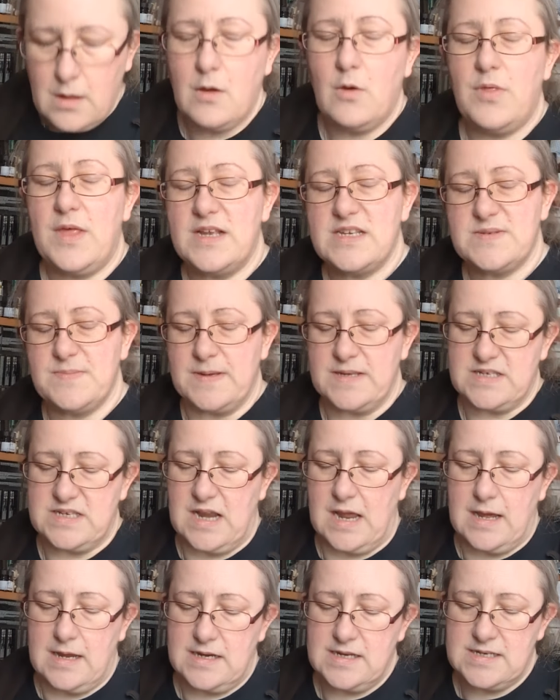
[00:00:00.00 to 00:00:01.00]
Oh, that smells
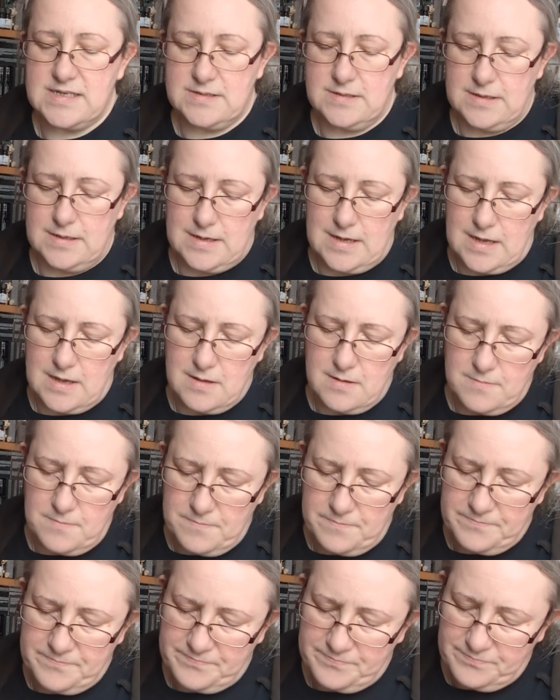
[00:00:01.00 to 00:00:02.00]
nice. Um,